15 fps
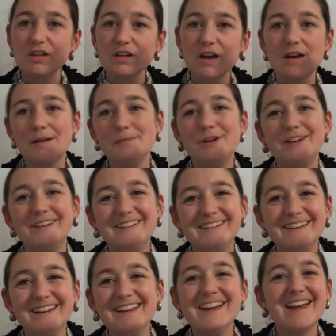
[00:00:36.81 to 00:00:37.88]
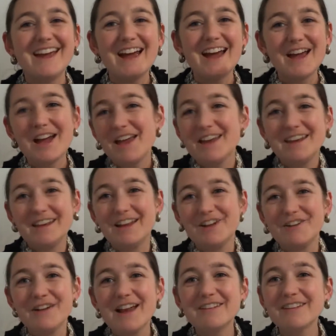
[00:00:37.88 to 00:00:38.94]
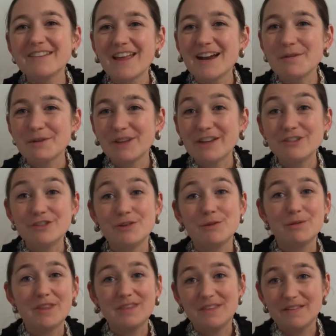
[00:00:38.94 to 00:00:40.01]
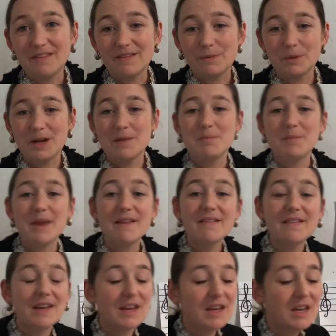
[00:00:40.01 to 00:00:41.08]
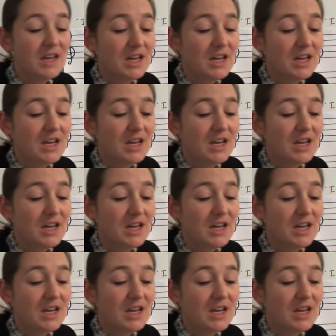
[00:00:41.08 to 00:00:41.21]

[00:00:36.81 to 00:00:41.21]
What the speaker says: I just thought I would let you know that this is what I'm basing